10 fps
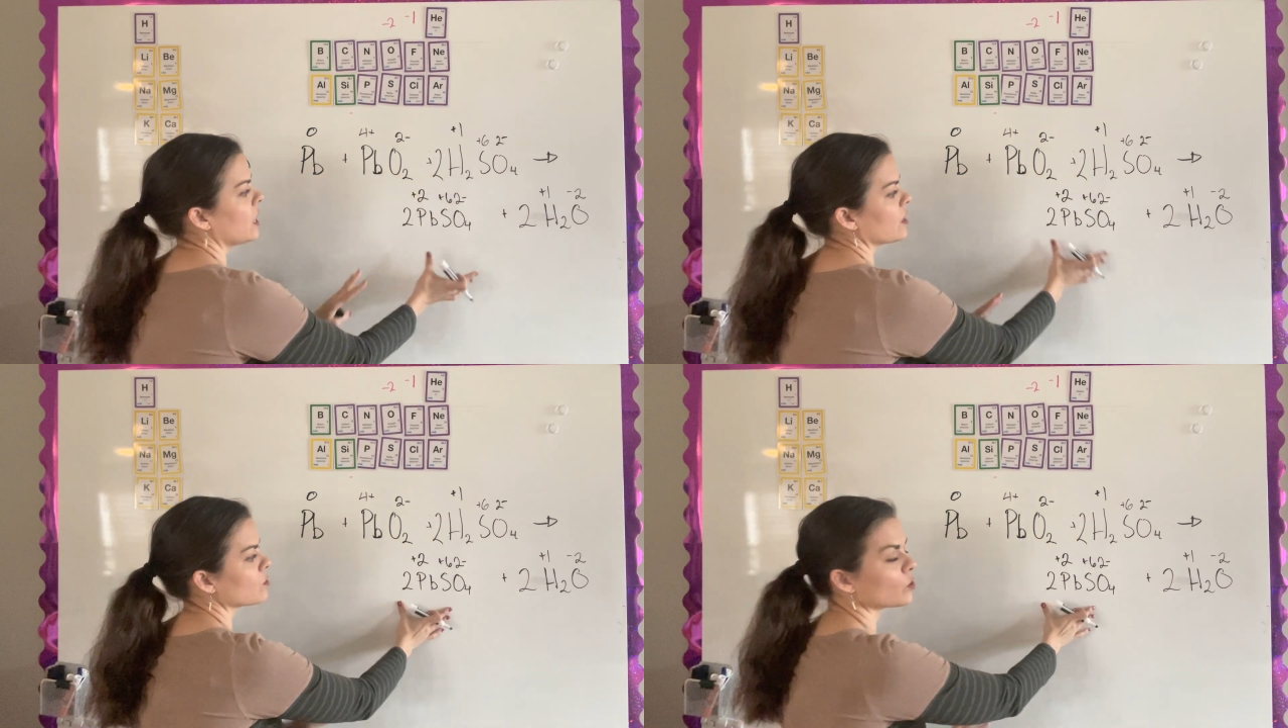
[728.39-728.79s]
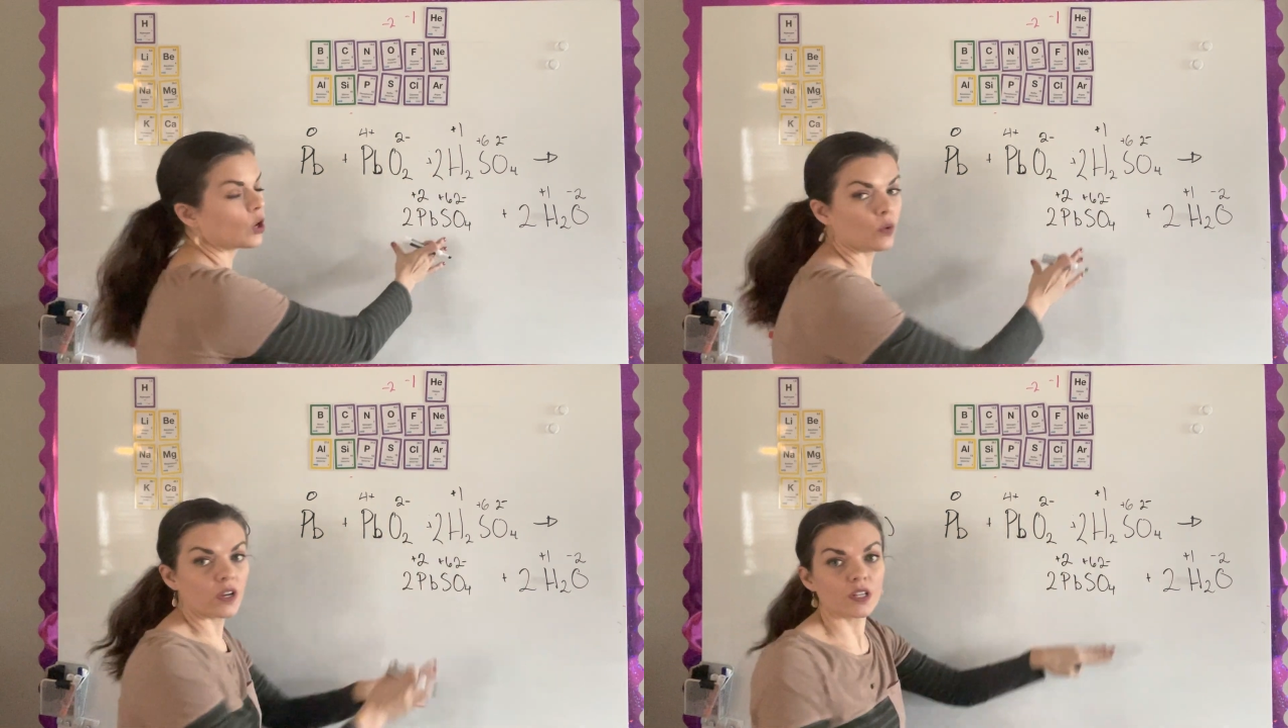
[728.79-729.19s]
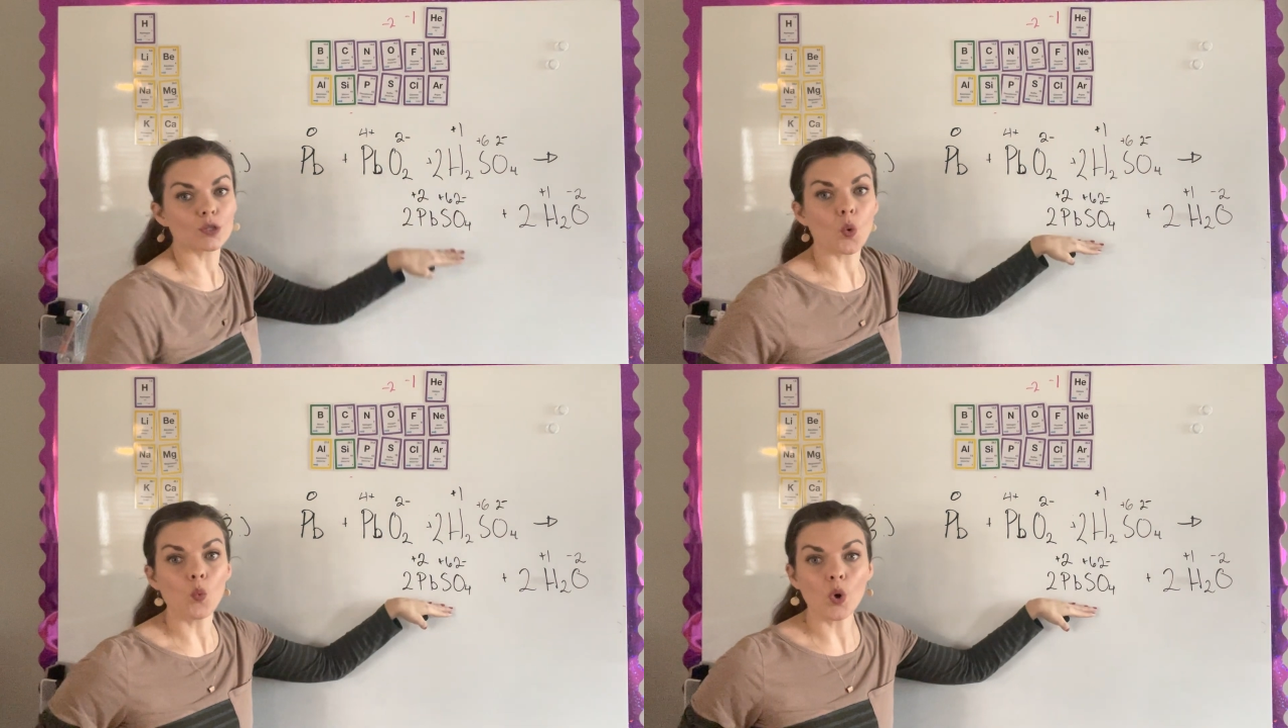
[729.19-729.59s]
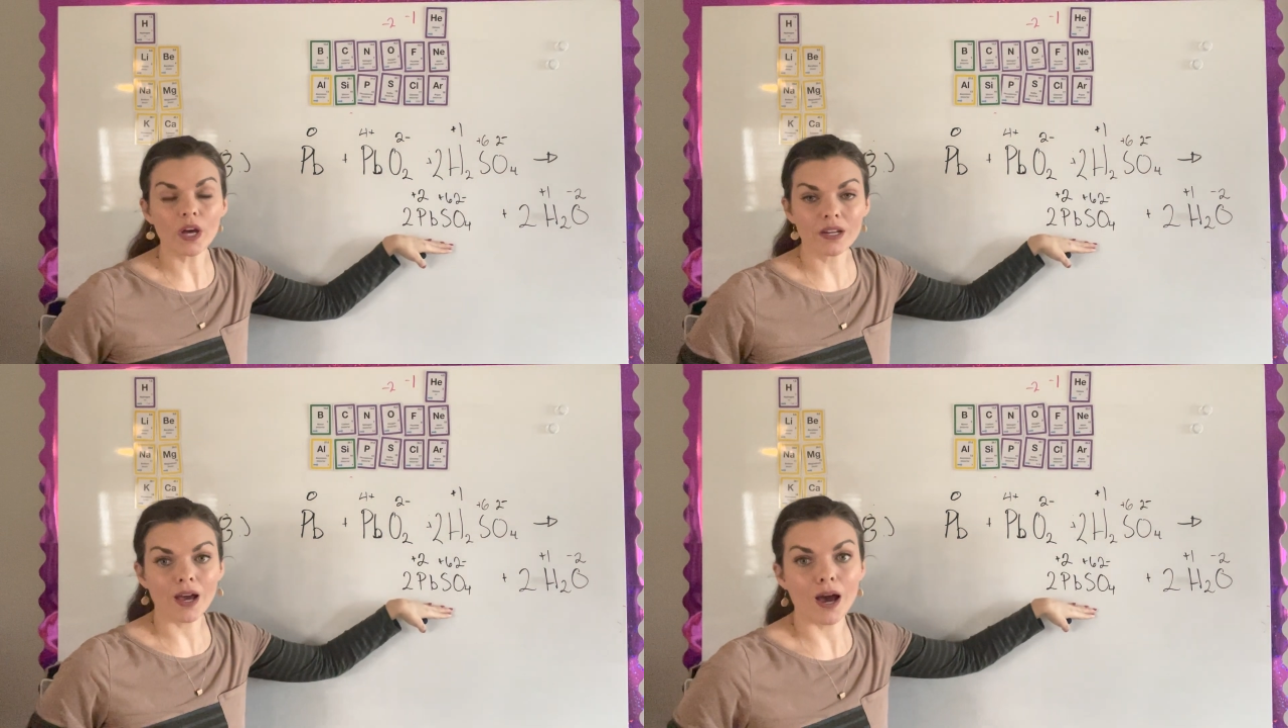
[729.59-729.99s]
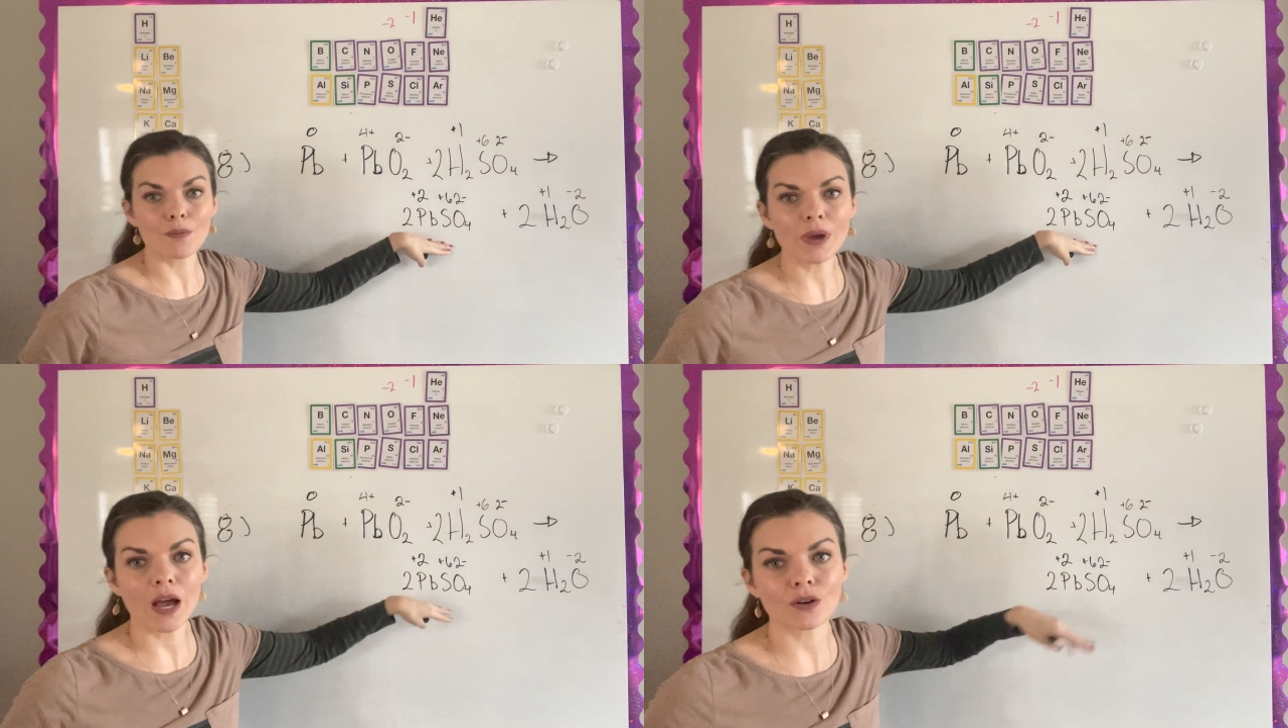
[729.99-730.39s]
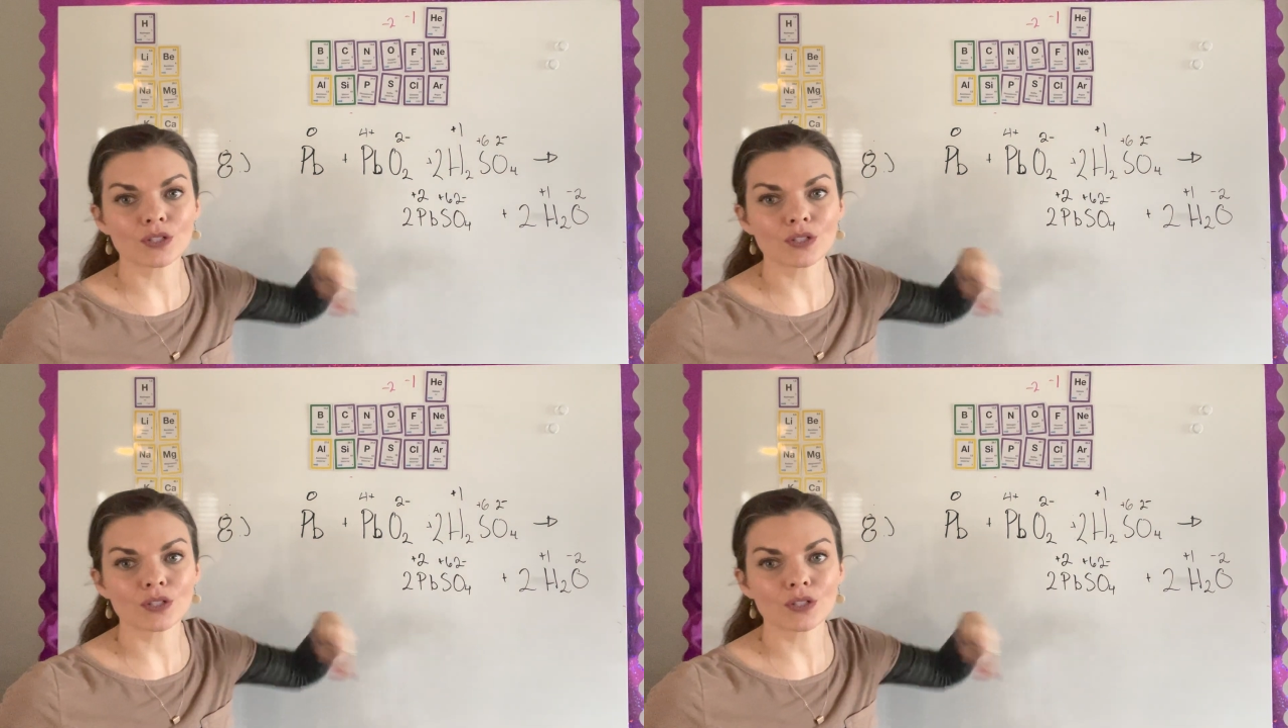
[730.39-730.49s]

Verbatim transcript: and they're going into one compound.